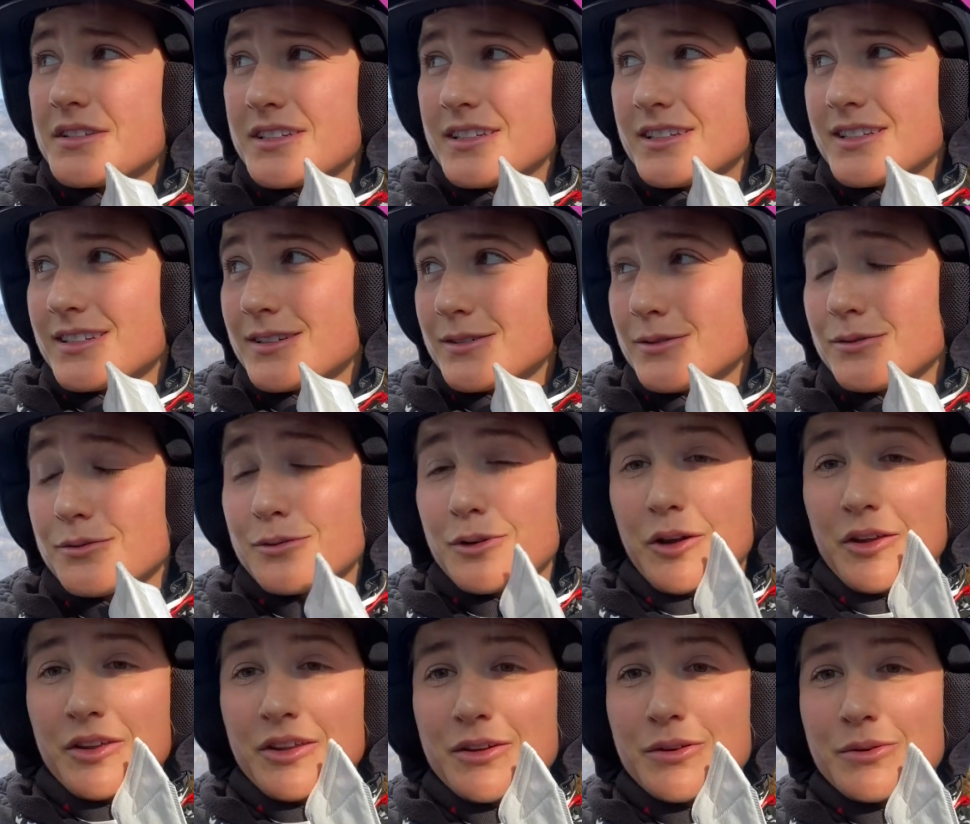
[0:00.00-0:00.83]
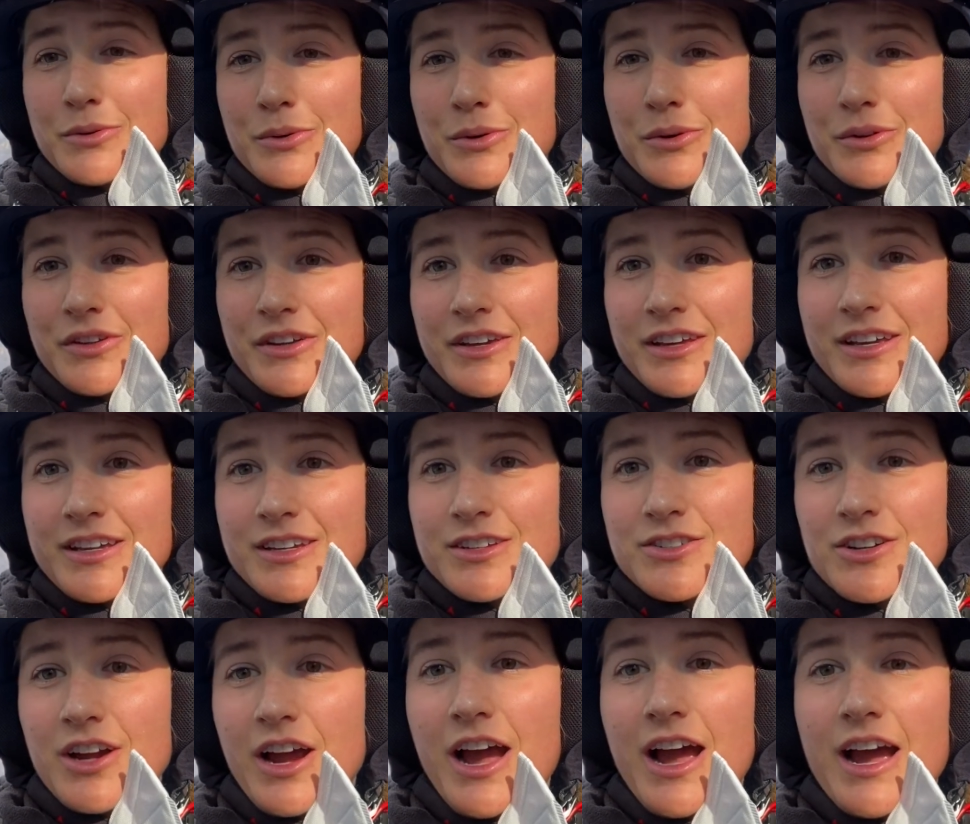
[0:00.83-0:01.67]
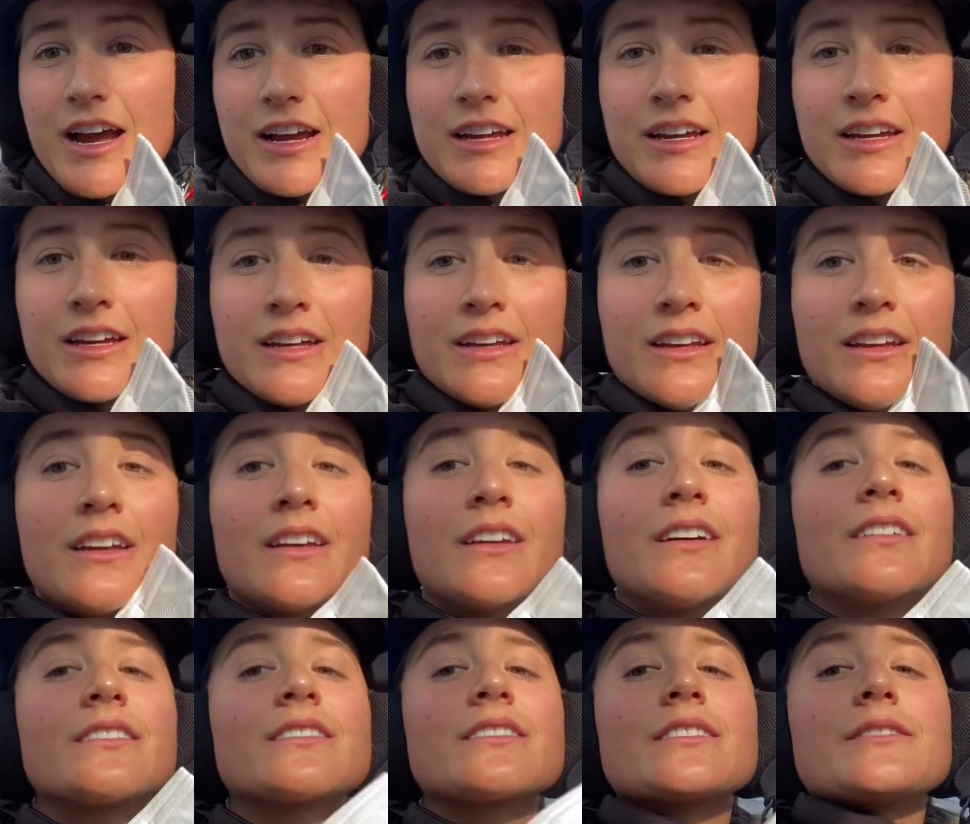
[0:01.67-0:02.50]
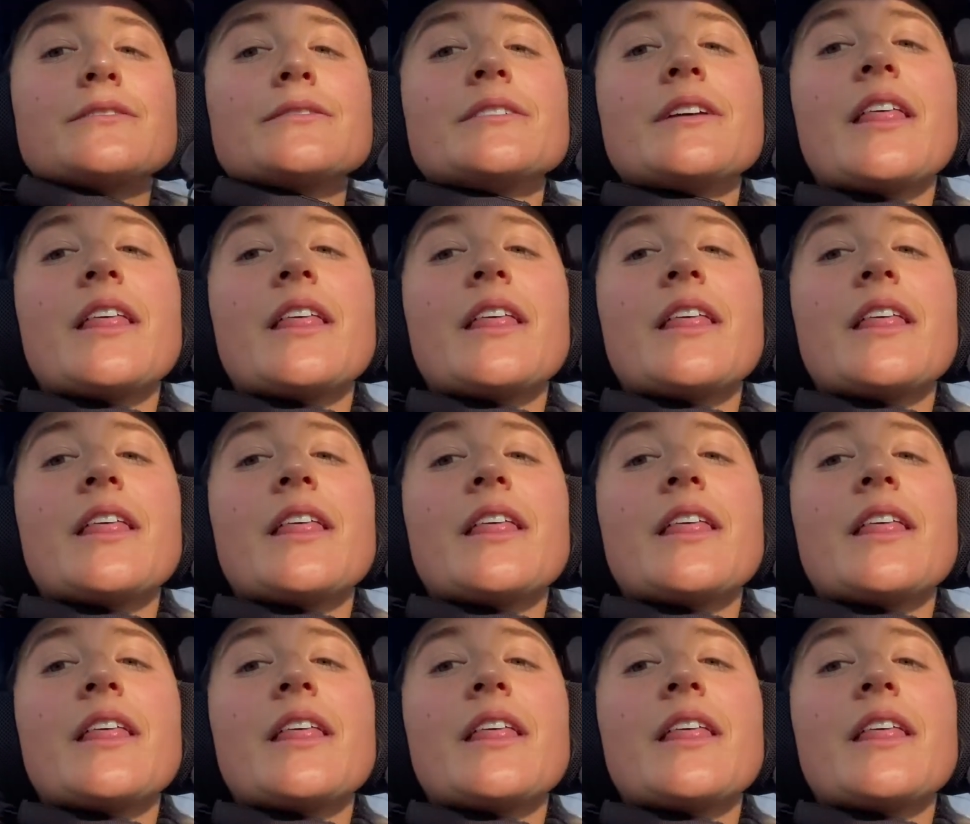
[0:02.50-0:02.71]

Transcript: It's a really cool looking track. Sorry,